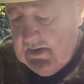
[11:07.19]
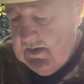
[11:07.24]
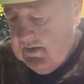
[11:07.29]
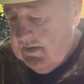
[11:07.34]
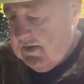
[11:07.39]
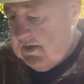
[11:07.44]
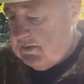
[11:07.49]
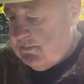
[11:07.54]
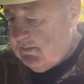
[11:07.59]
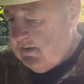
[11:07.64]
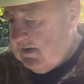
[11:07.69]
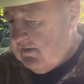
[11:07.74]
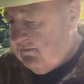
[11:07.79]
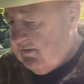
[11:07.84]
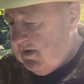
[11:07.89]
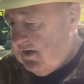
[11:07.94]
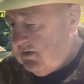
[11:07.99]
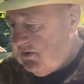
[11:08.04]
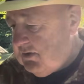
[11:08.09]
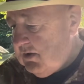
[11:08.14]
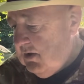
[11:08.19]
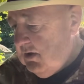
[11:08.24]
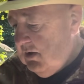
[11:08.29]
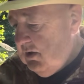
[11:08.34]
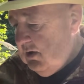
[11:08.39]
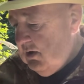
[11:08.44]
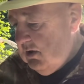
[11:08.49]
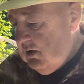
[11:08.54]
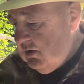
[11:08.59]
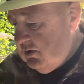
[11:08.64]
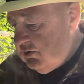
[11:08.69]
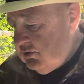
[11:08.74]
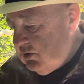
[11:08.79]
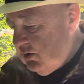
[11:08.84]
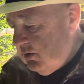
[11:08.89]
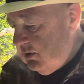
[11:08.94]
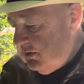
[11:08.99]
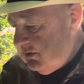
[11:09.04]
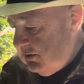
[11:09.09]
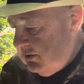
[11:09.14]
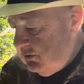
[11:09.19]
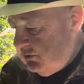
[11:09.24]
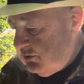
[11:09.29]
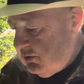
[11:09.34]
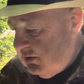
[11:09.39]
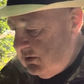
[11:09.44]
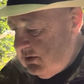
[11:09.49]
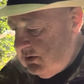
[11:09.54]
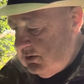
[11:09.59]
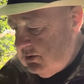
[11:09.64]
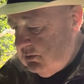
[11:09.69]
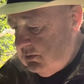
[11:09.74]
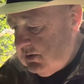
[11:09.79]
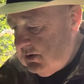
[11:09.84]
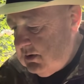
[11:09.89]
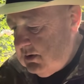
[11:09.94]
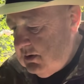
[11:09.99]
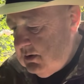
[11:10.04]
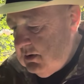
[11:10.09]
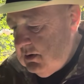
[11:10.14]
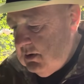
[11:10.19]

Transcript: that's my advice. Join a union.